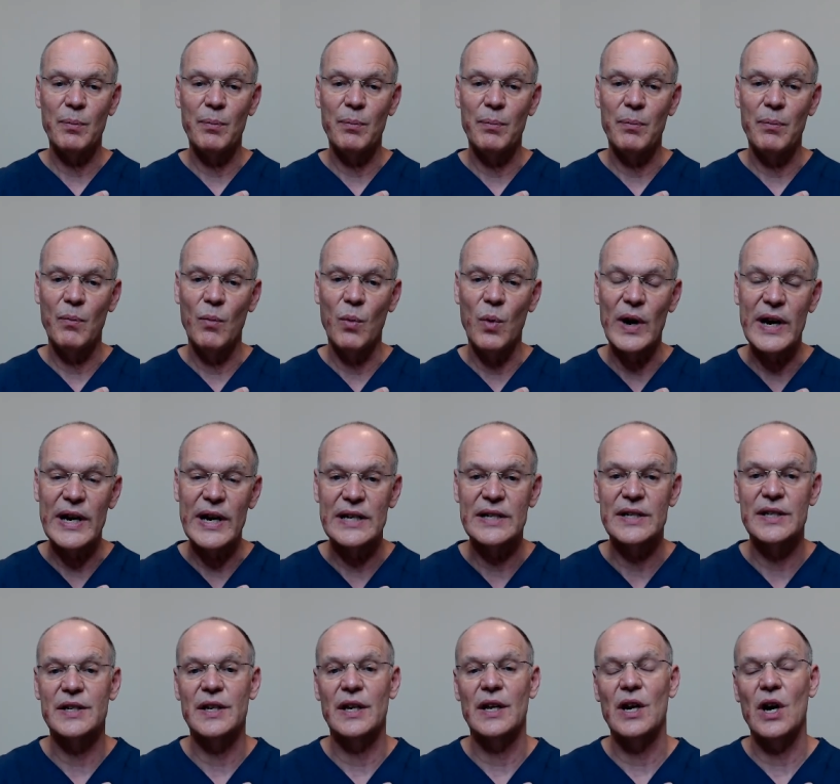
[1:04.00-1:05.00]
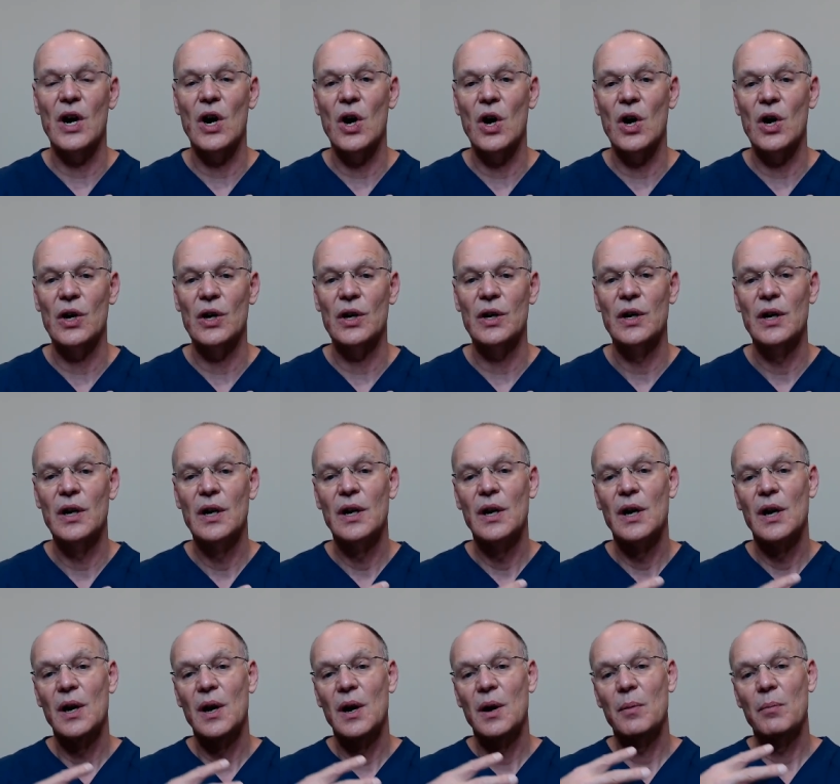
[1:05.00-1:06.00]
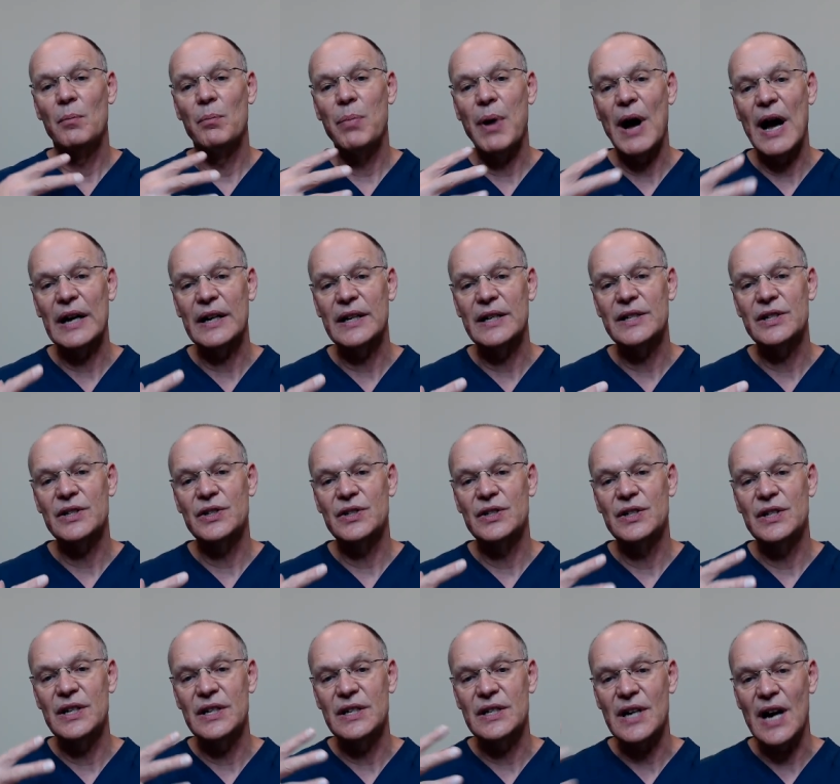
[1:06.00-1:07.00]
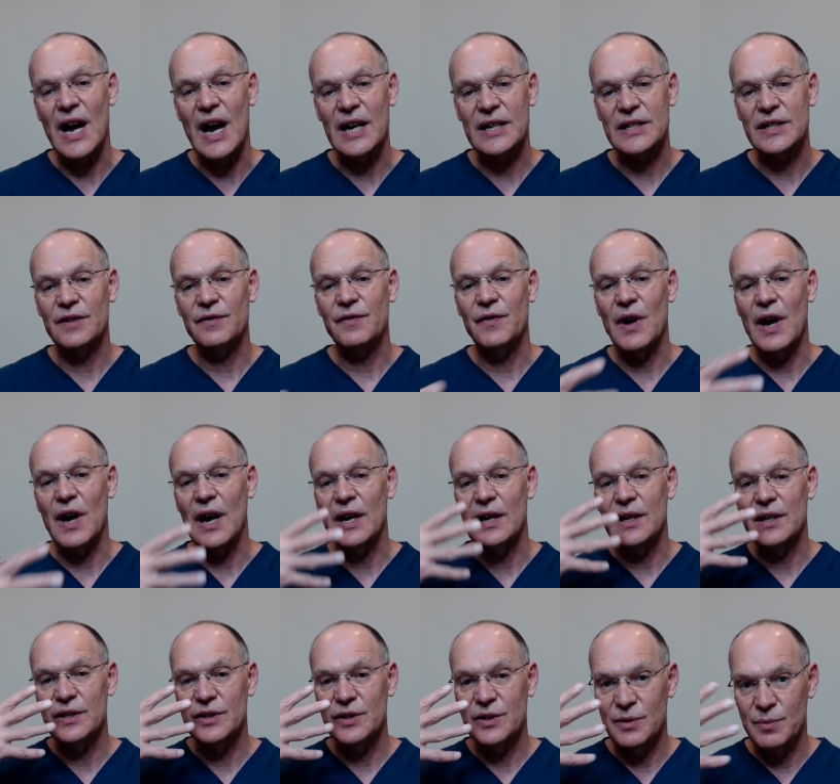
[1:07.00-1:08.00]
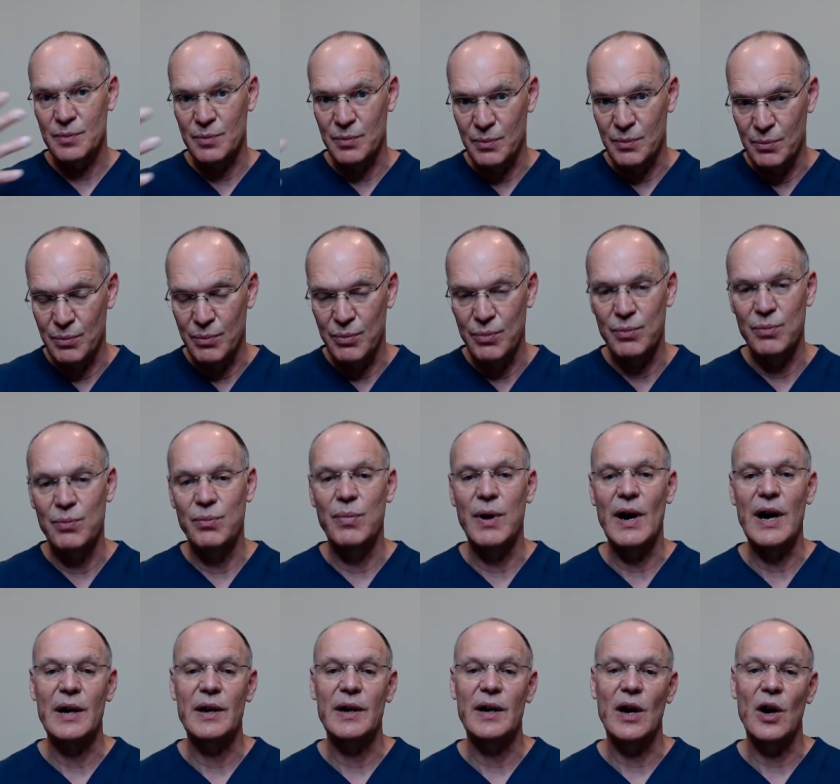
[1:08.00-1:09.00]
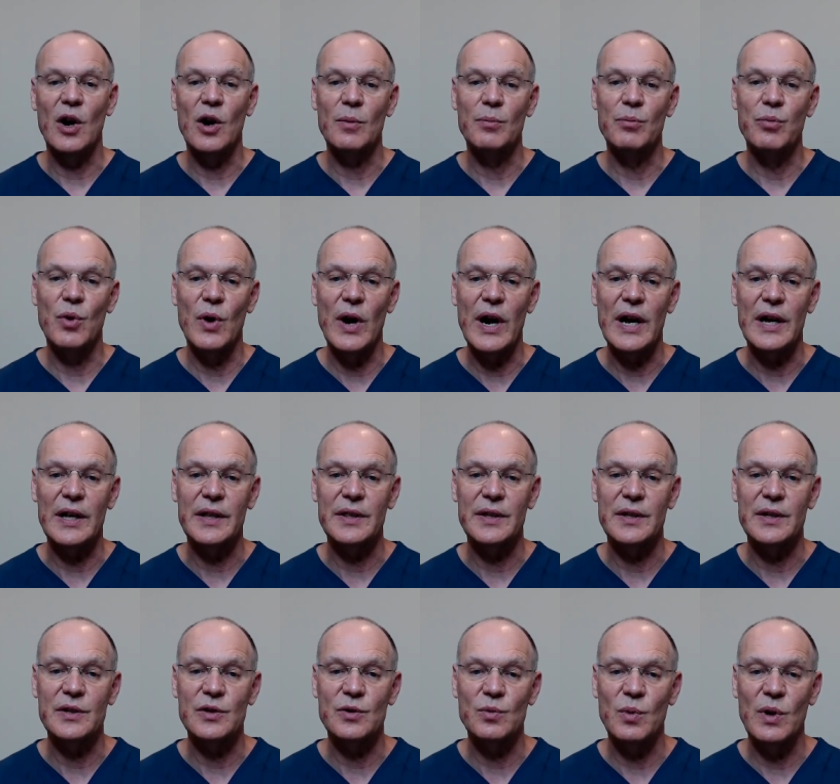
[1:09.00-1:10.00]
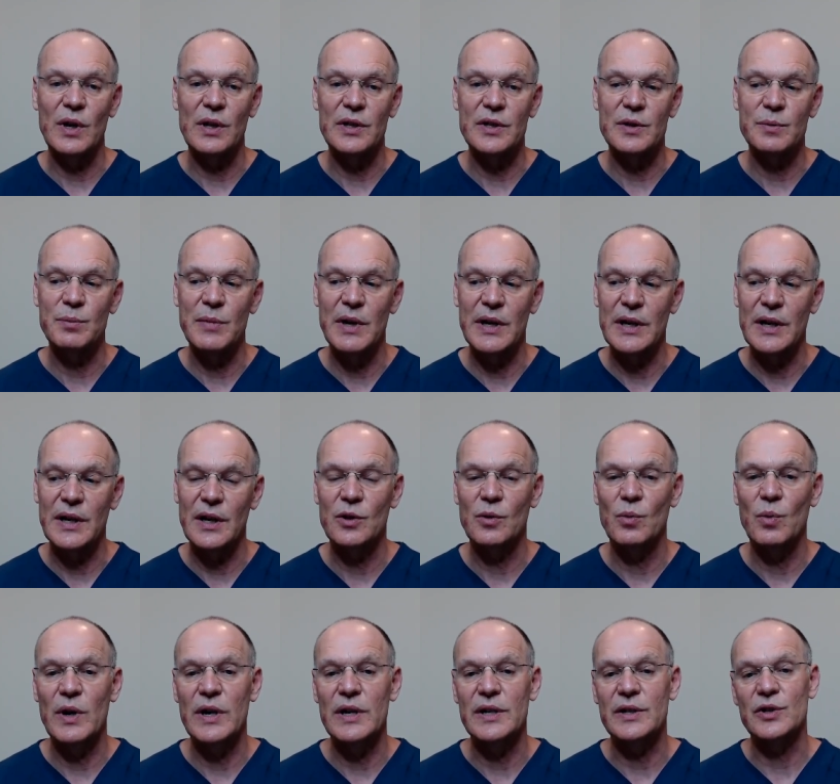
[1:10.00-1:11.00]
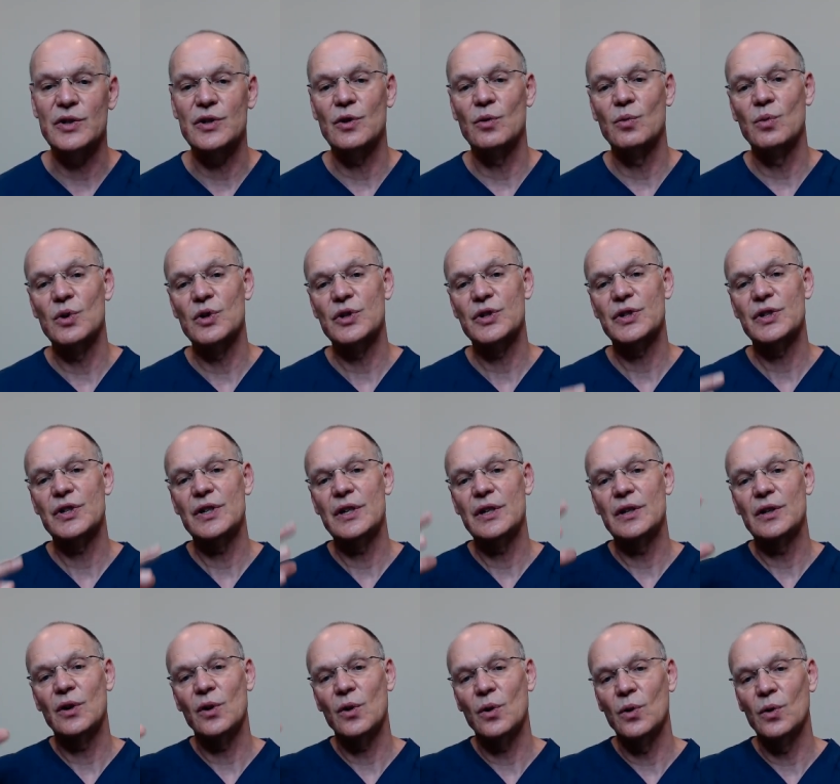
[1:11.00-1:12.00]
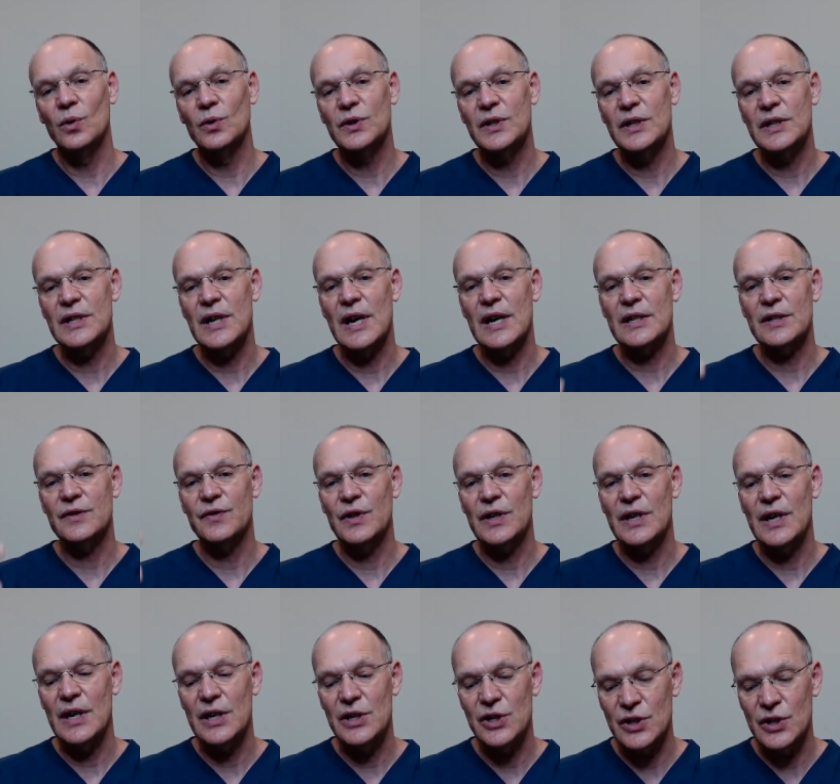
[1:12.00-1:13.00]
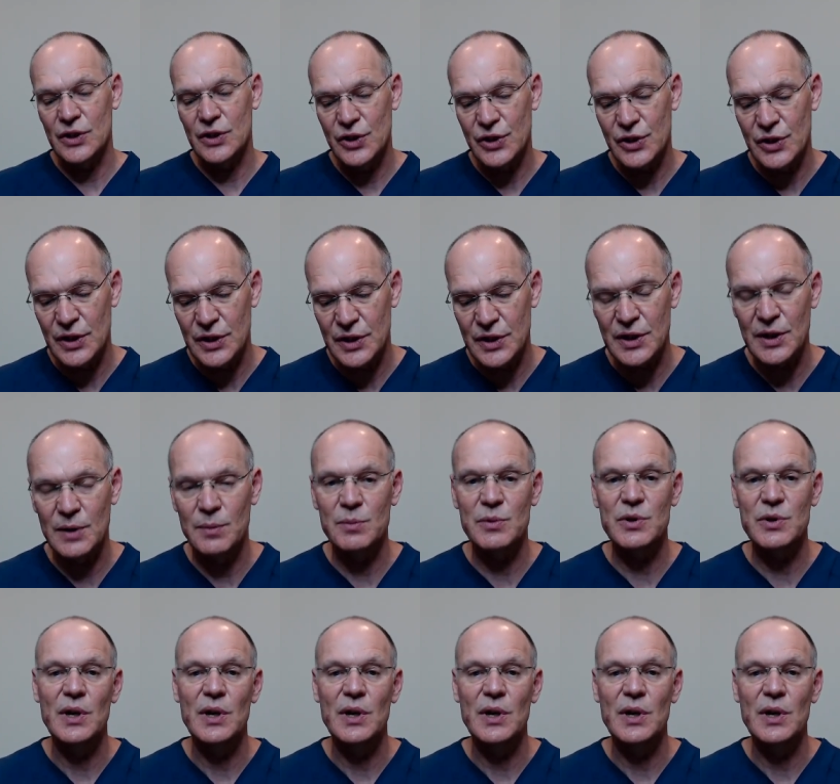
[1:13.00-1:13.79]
ways that our bodies detoxify is by our breath, as well as many other ways. So we're seeing the whole detoxification systems